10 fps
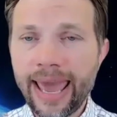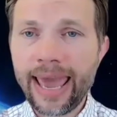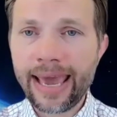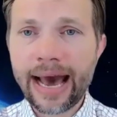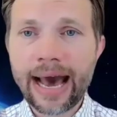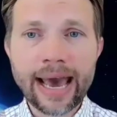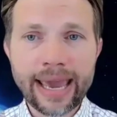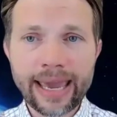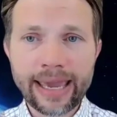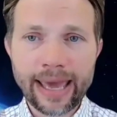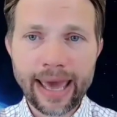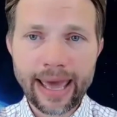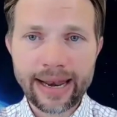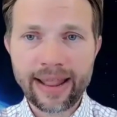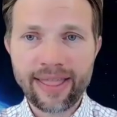AI
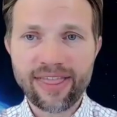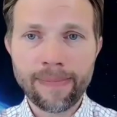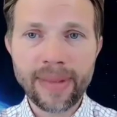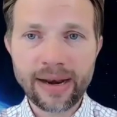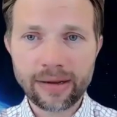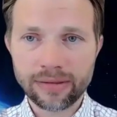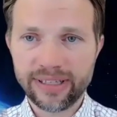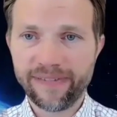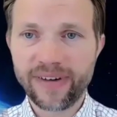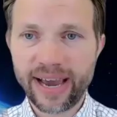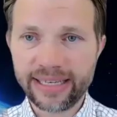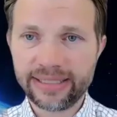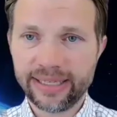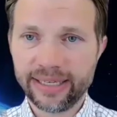and the medical device